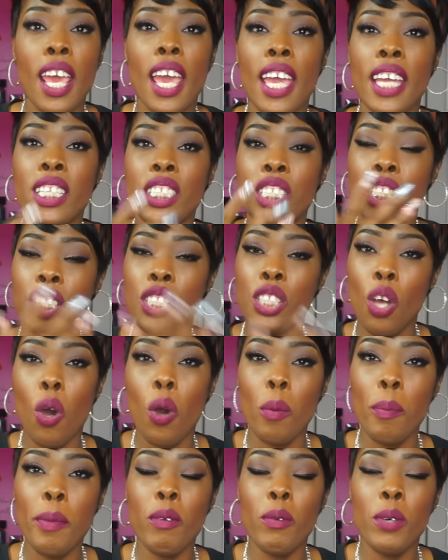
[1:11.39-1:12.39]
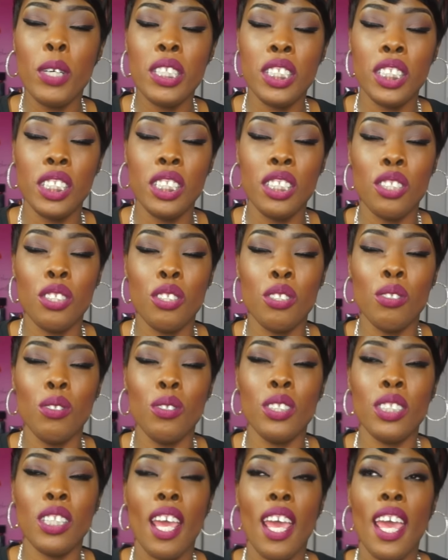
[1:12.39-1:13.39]
And she told me what she
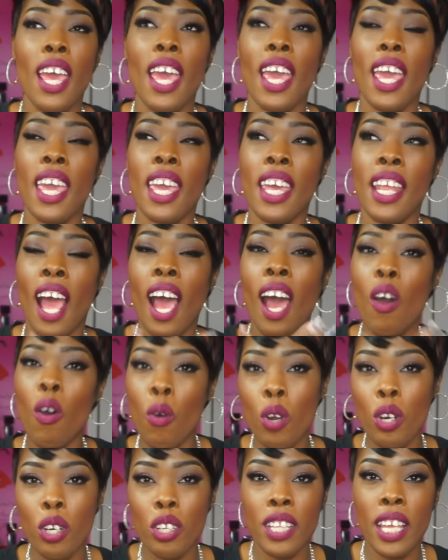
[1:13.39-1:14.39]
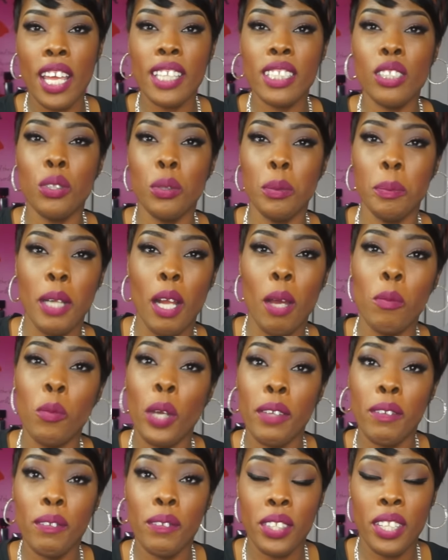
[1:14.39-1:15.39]
used, and I ordered that too, but I'm
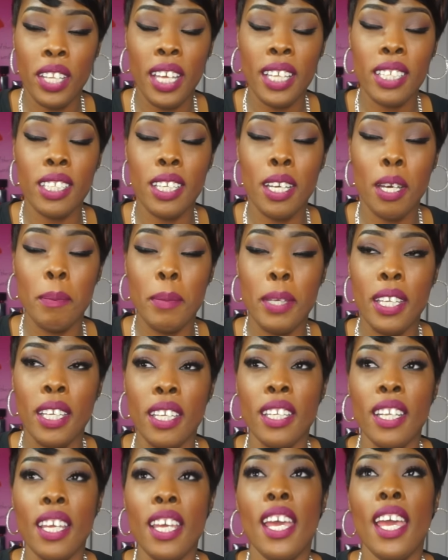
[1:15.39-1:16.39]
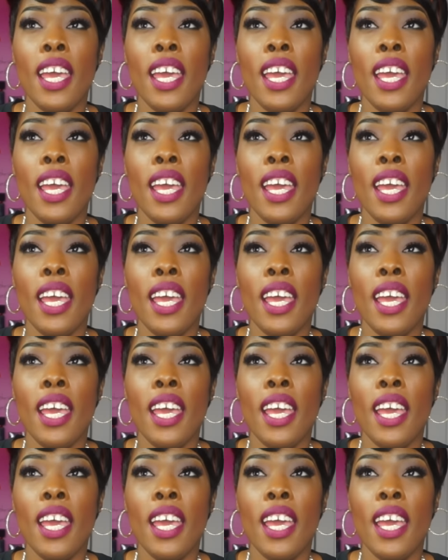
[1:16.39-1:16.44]
waiting for that to come in.